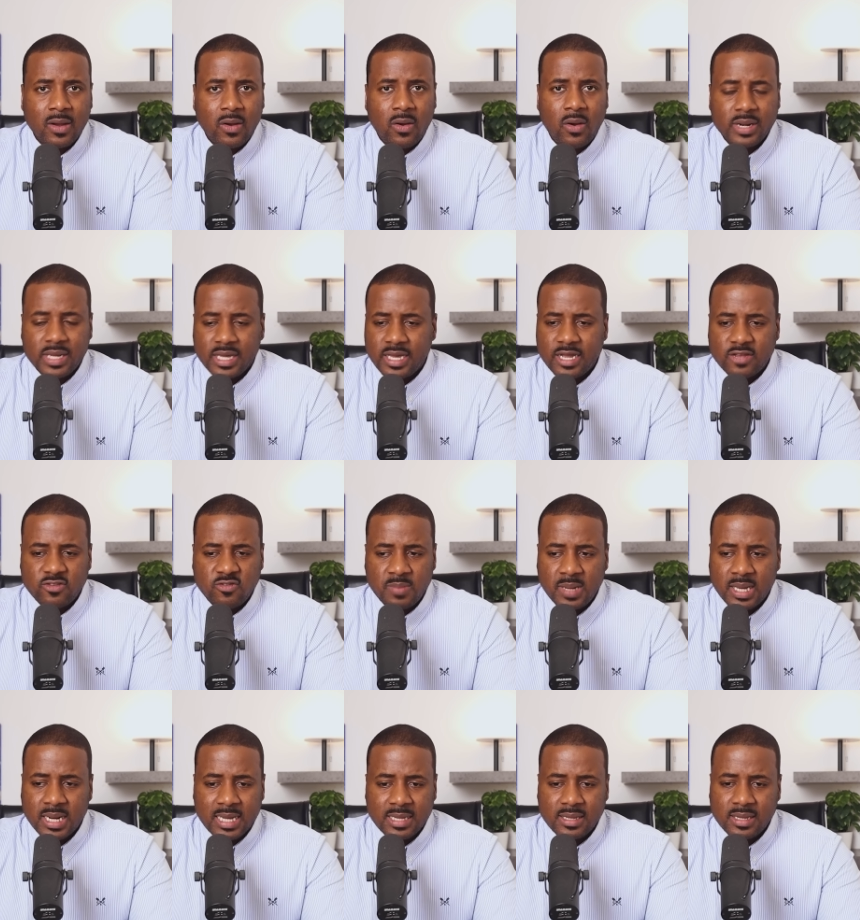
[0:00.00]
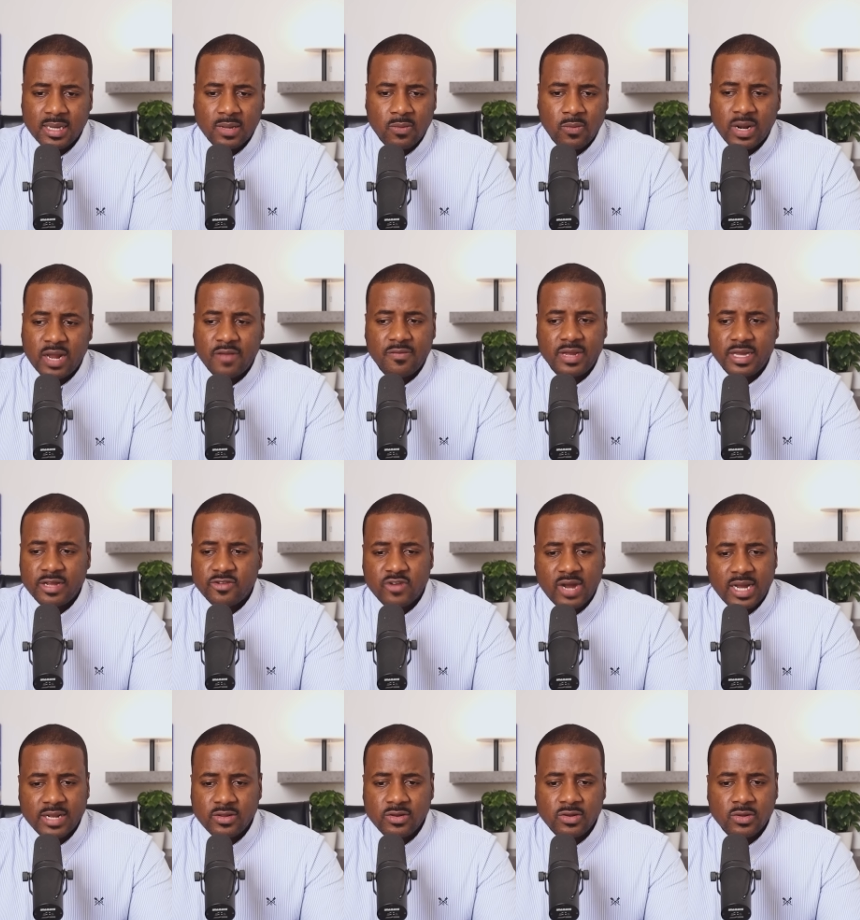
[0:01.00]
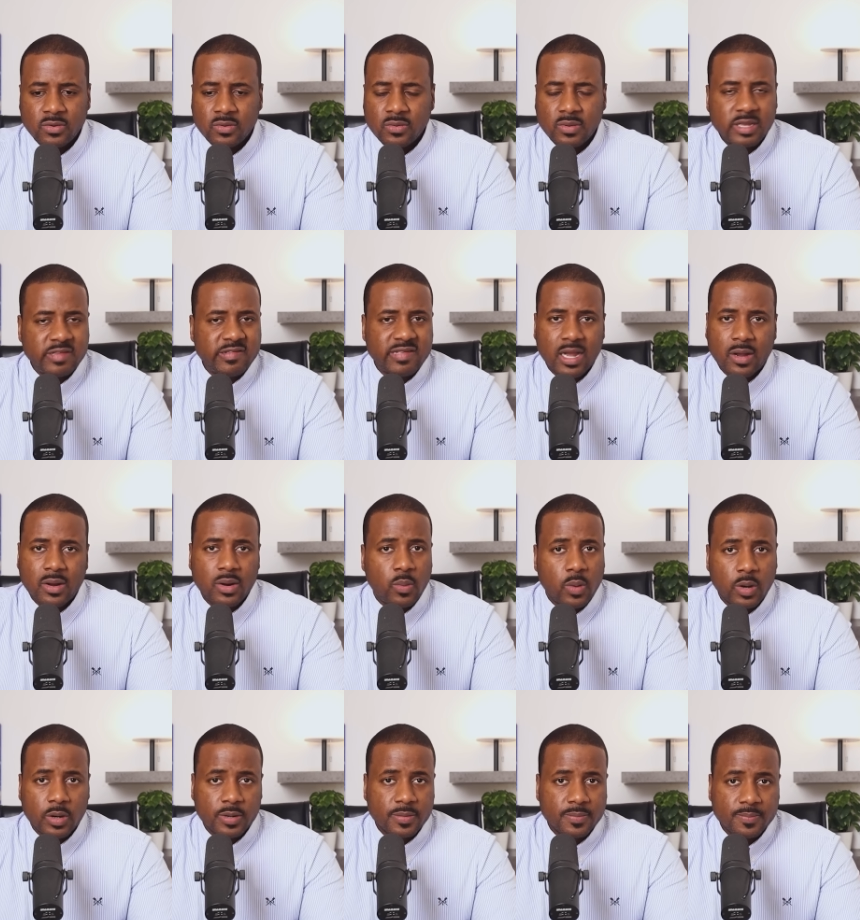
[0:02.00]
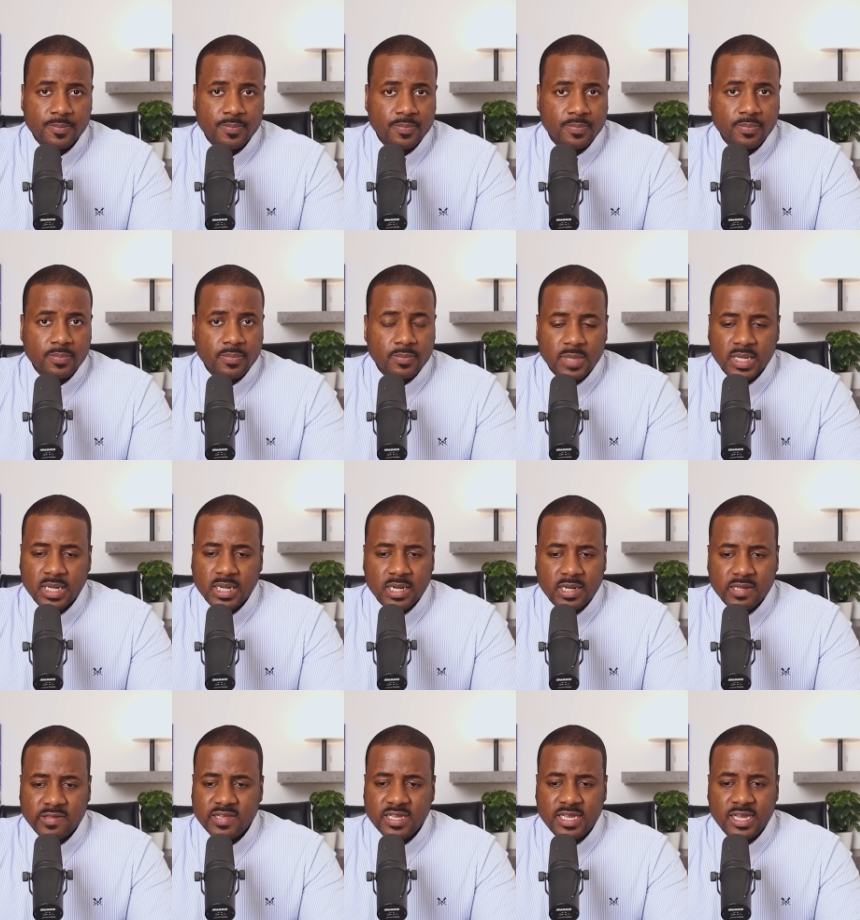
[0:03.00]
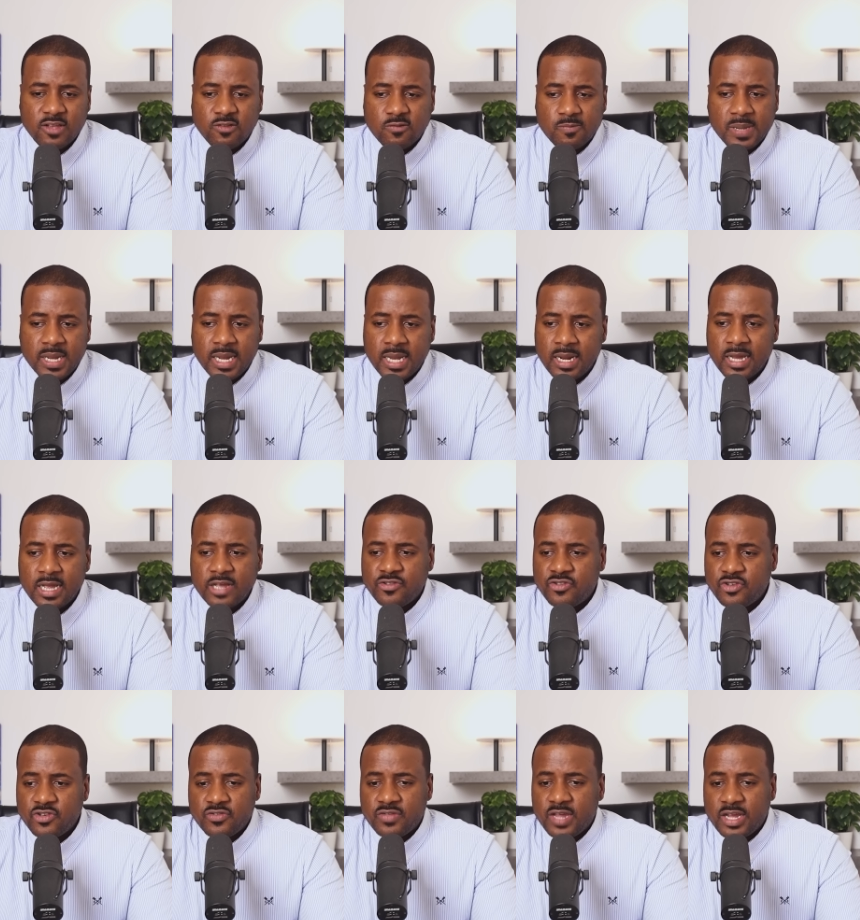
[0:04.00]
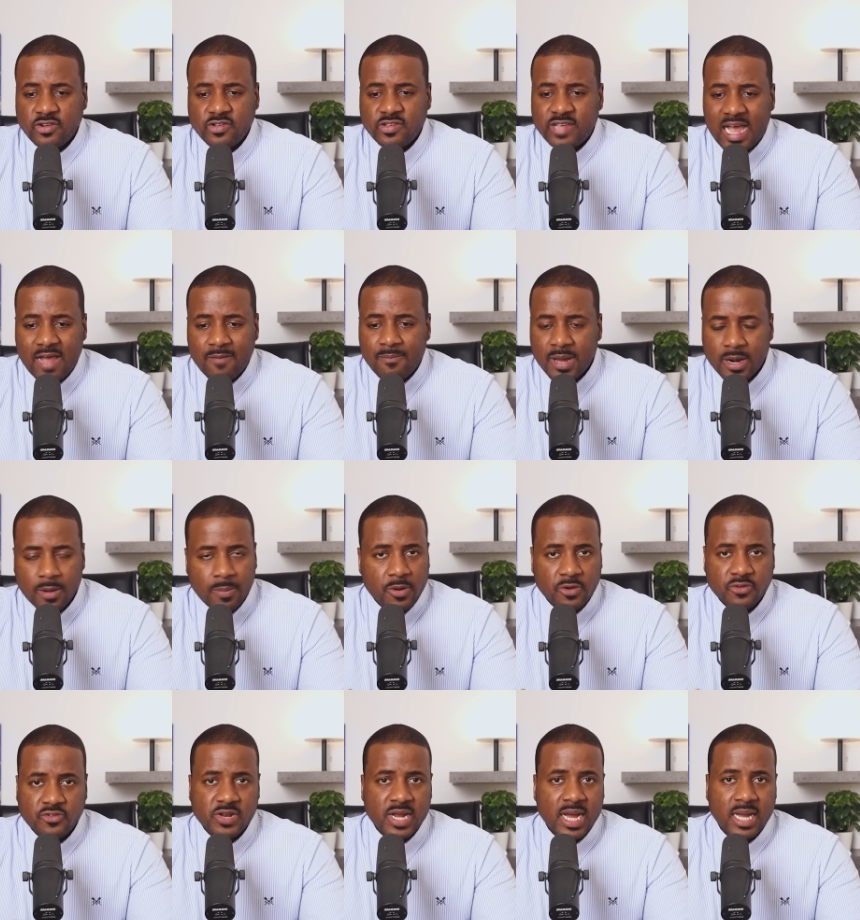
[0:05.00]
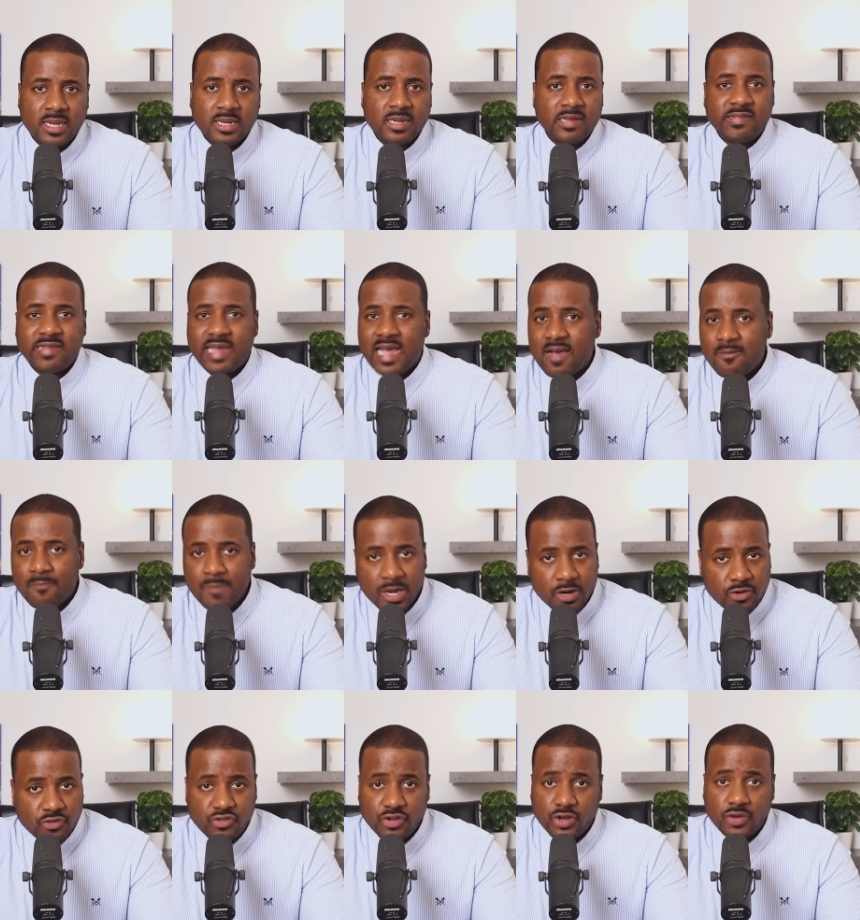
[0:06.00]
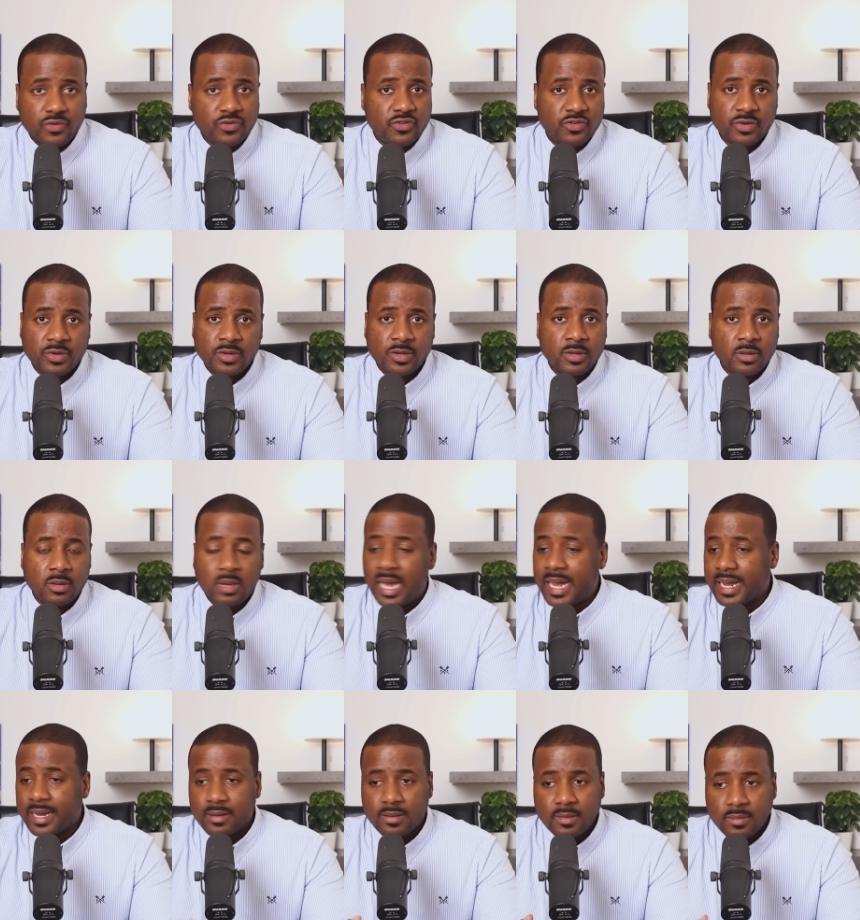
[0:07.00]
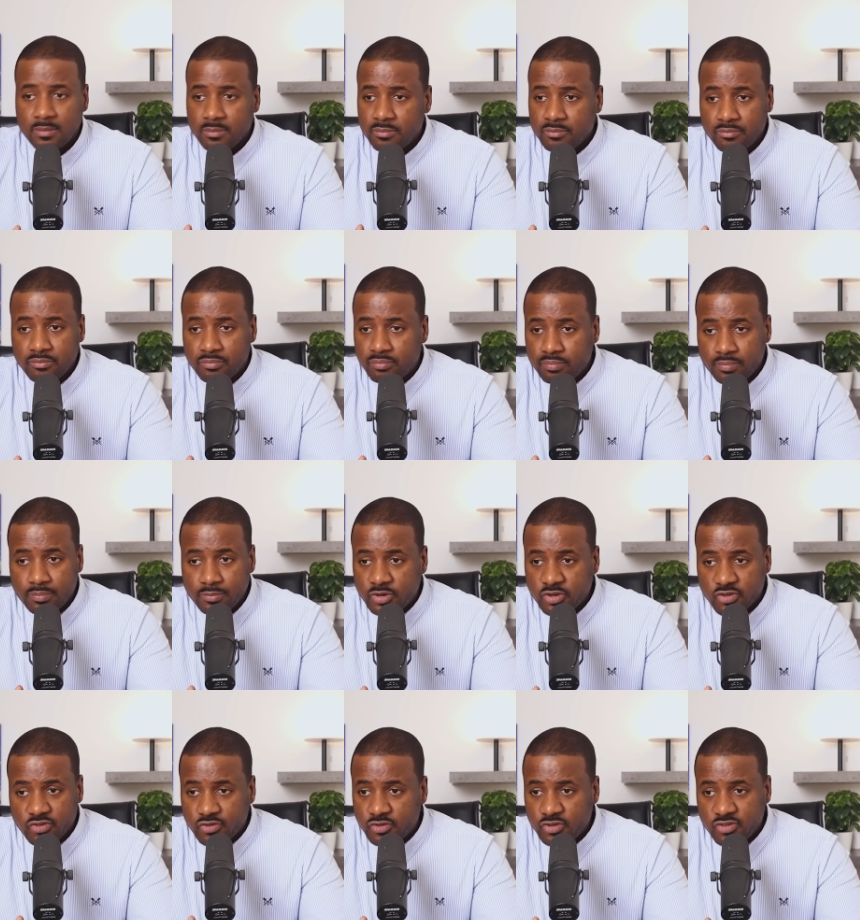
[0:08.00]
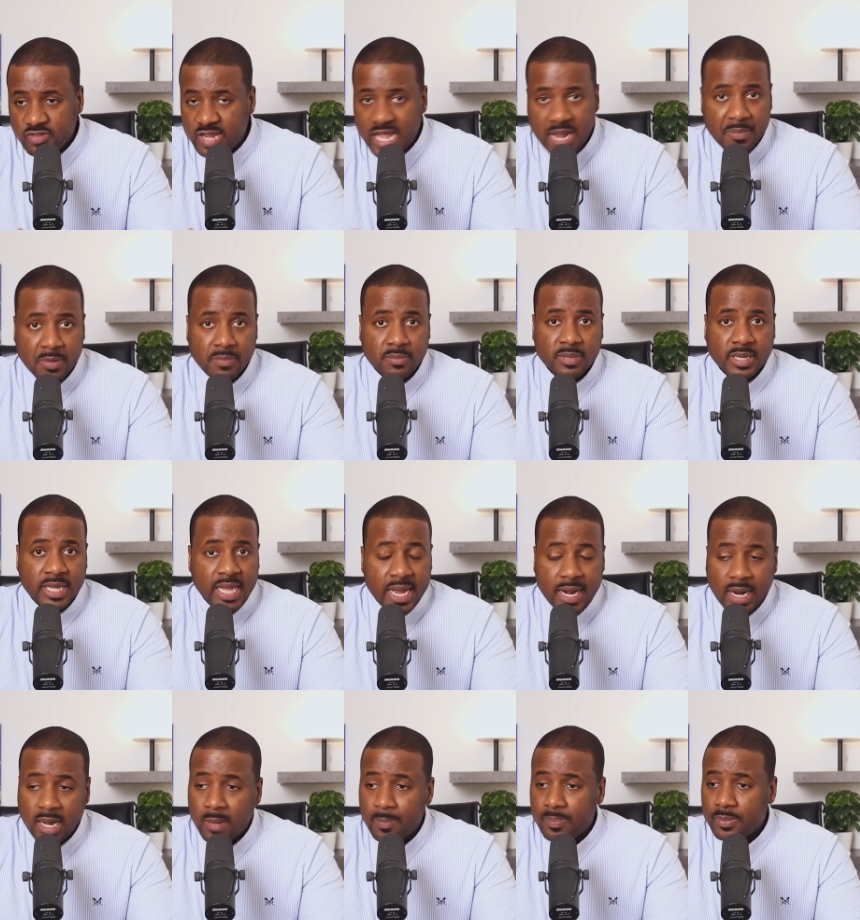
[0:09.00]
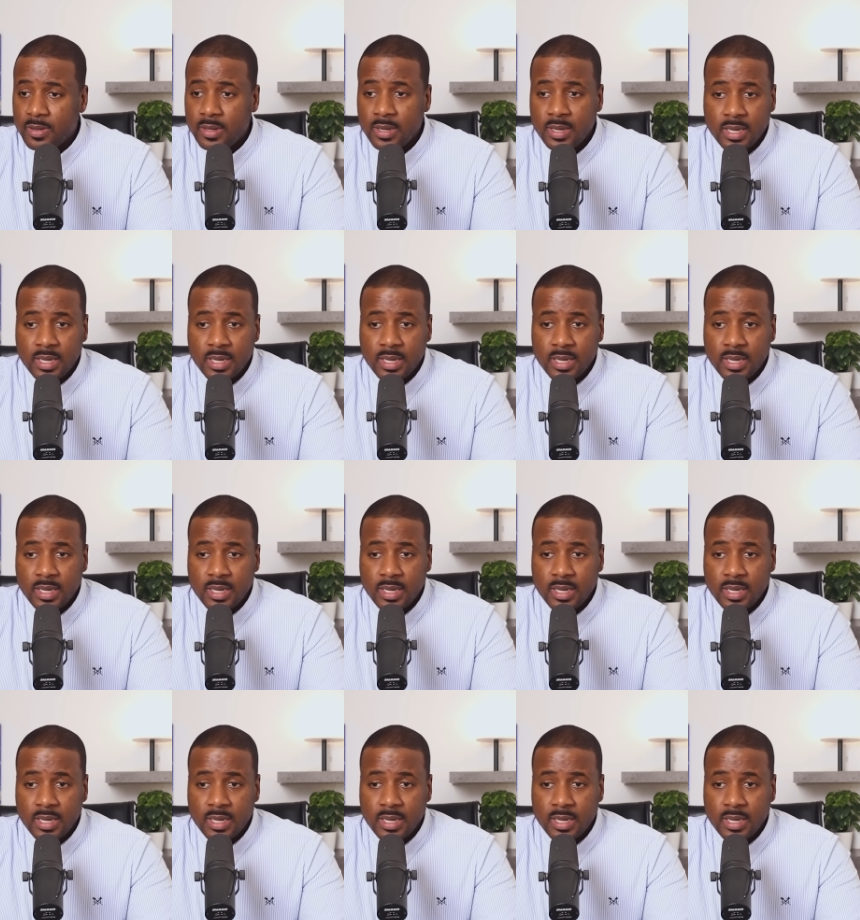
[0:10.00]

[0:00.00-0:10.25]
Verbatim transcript: on ESPN. I think whatever they tried to do, it's not going to work because ESPN has just they just have better personalities, they have better shows. Like just just name them. Get up,